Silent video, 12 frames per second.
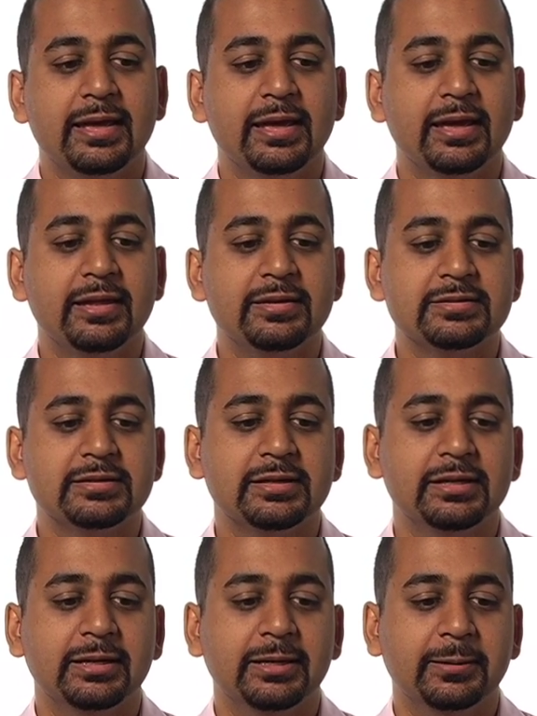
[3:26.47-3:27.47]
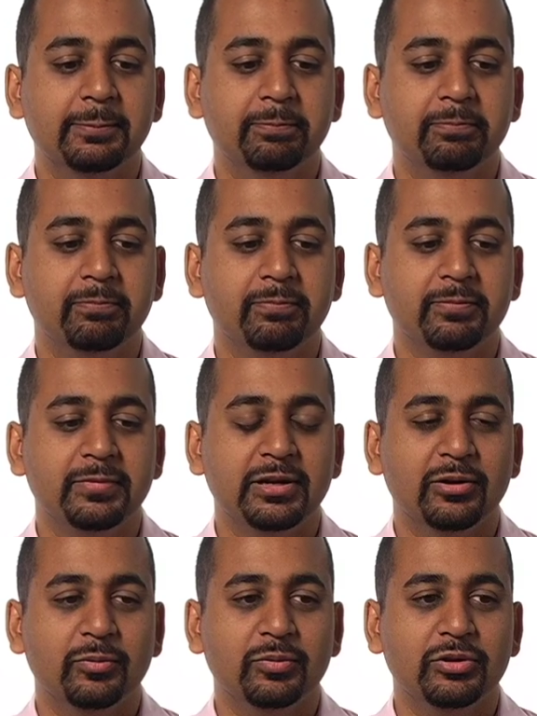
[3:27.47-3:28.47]
And um, you
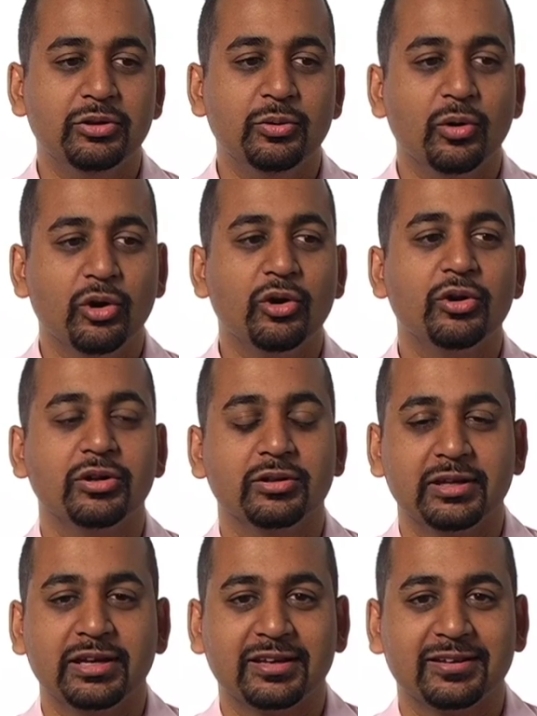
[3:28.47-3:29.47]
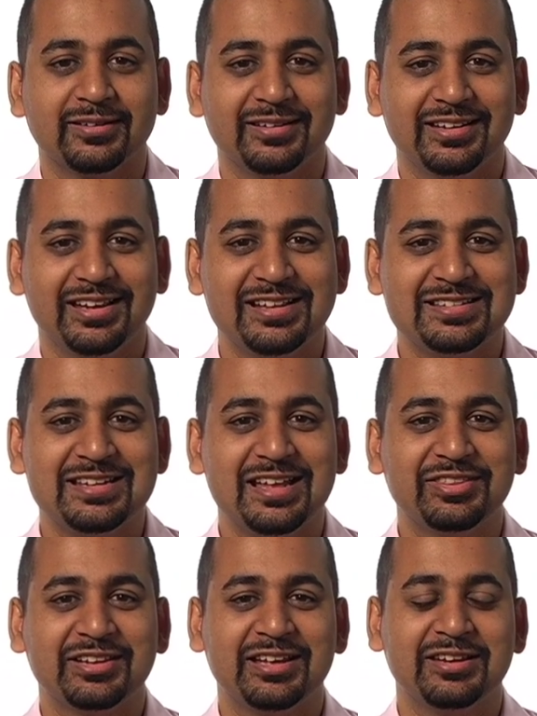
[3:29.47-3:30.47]
know, you earn a link. It's
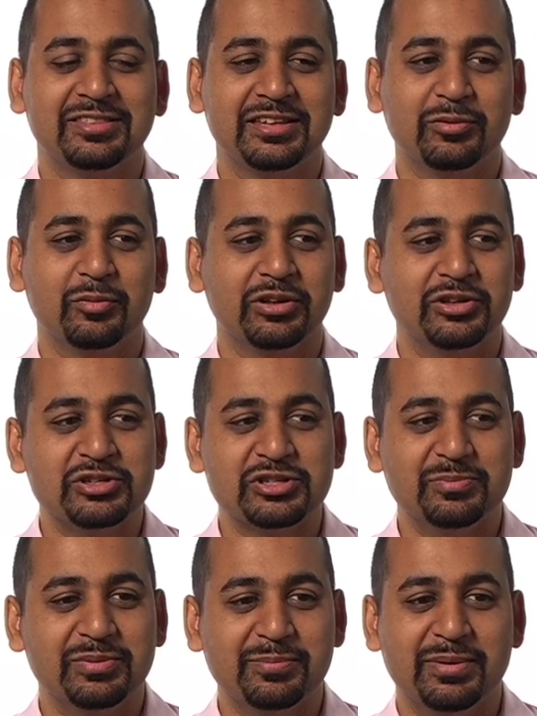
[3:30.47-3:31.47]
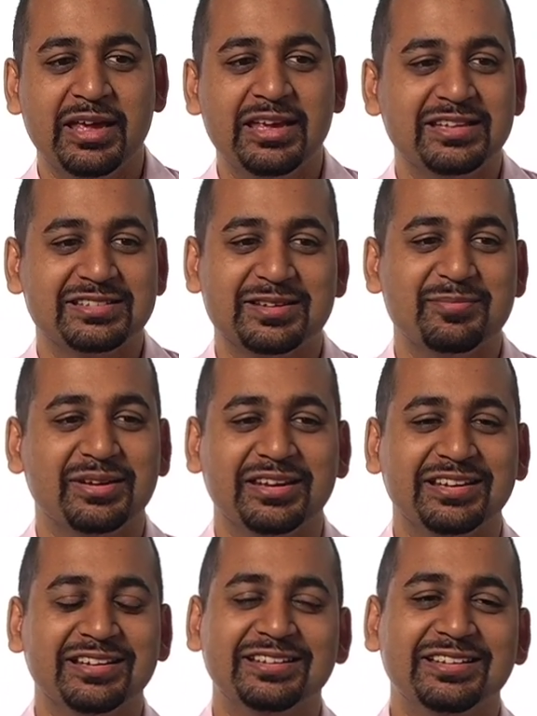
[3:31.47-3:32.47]
not the kind of thing where you should be paying
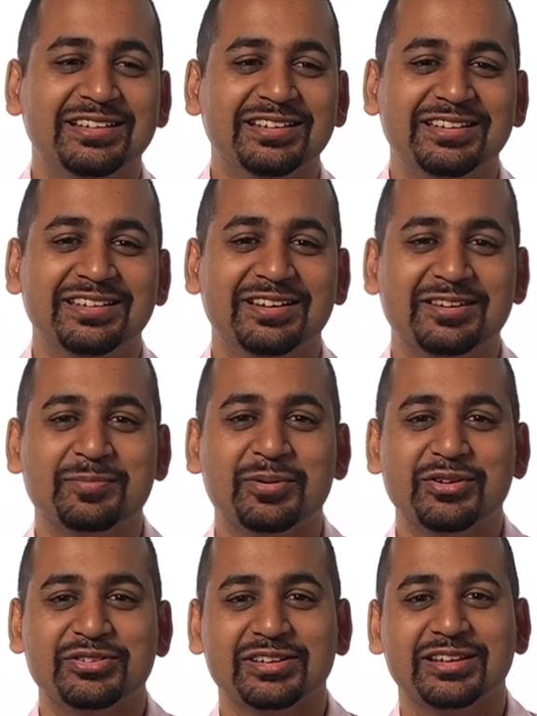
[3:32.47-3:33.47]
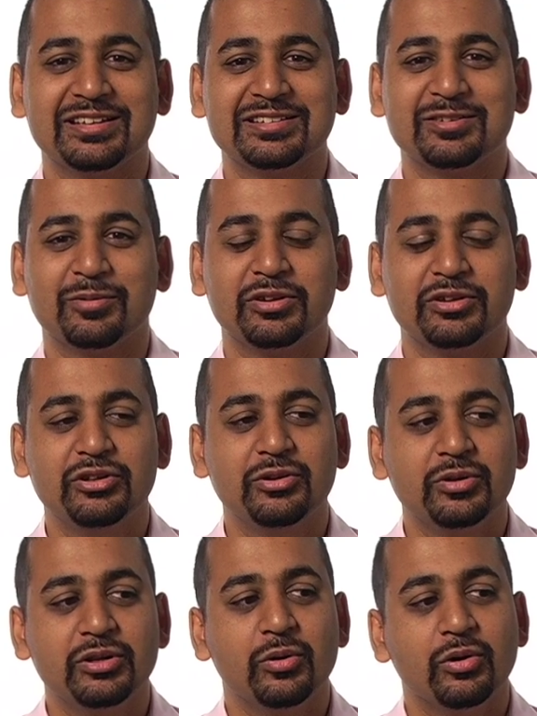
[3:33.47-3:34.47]
somebody to you know, to post links to what you
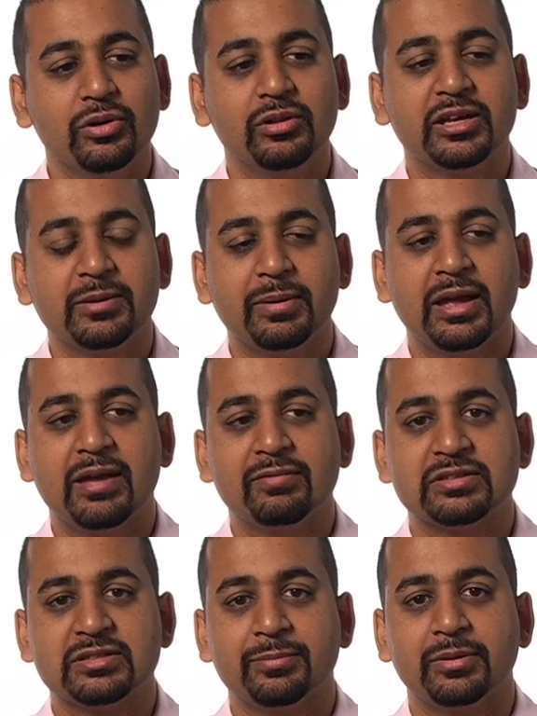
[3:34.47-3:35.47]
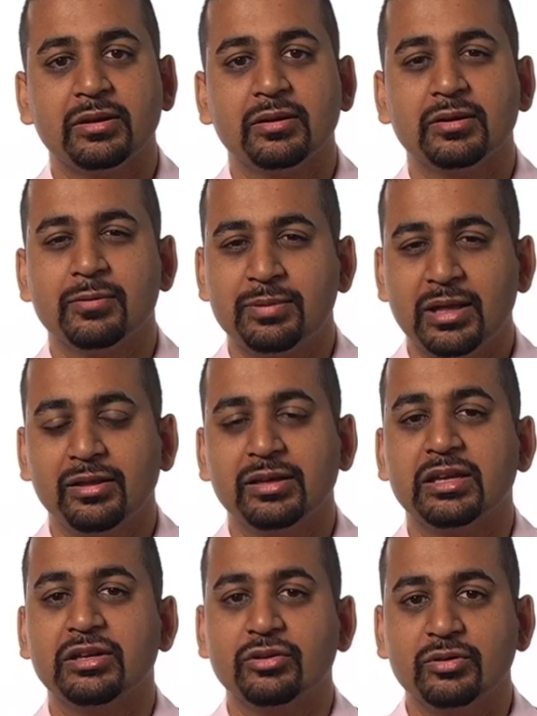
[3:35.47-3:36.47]
do. You earn a link by having something
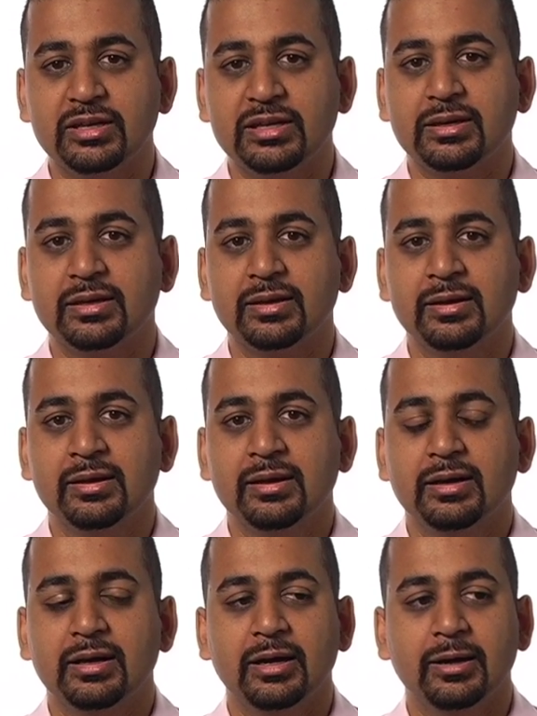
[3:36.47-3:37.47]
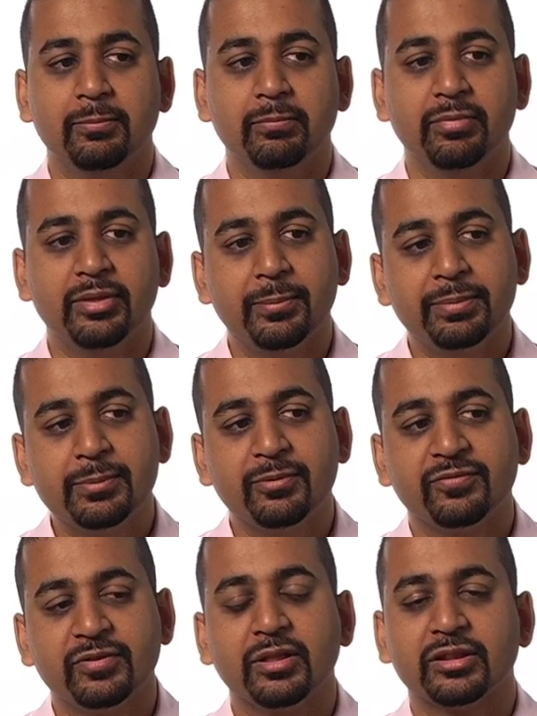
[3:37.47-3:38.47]
compelling and unique um, that
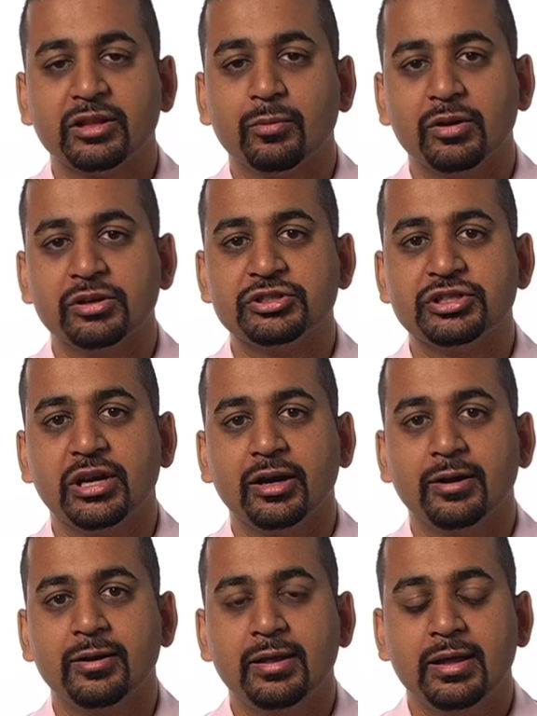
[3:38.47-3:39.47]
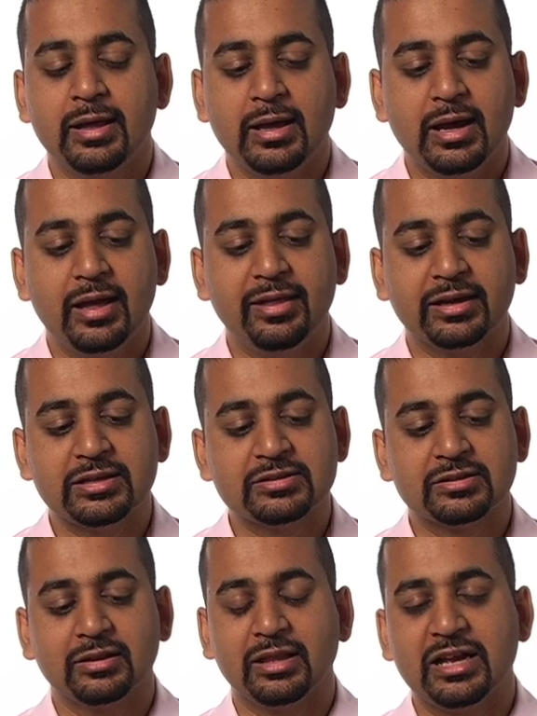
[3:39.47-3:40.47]
people feel like they want to share. And that
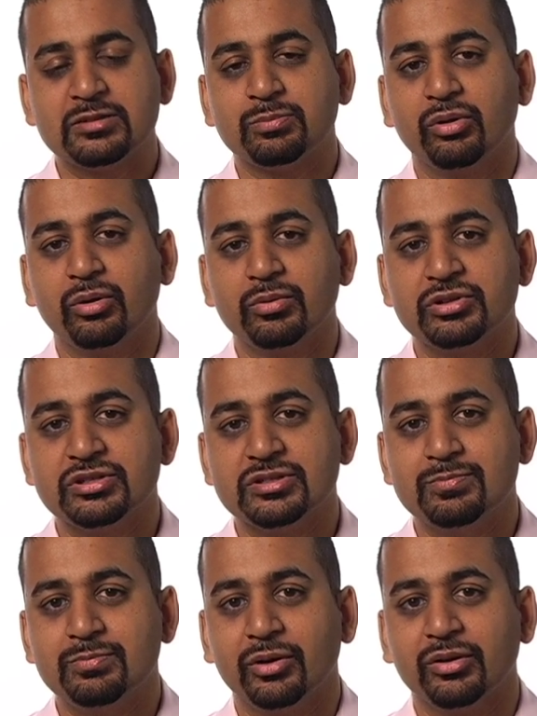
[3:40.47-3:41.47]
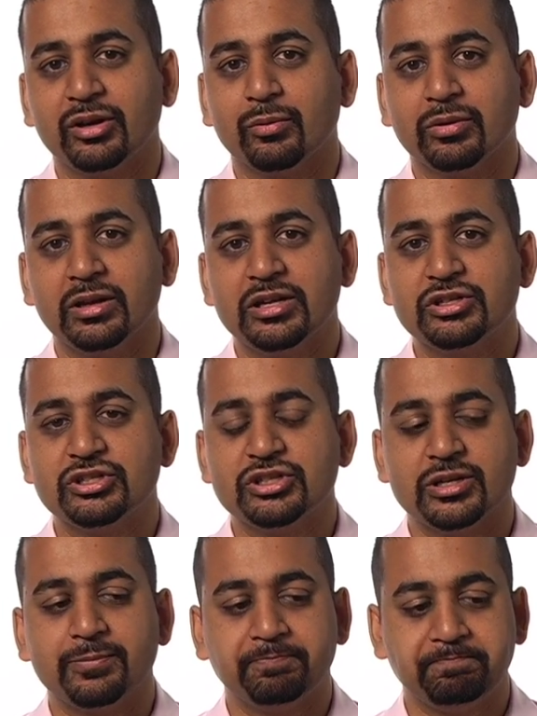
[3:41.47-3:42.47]
gets to the last point, which is building a
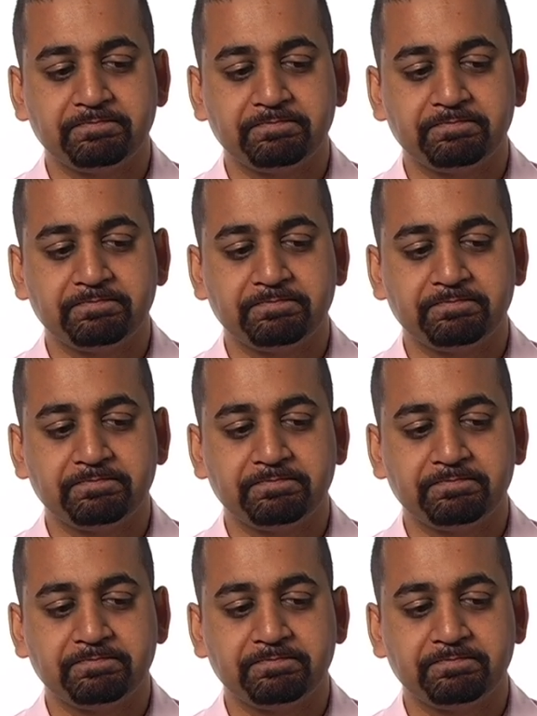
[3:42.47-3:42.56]
relationship.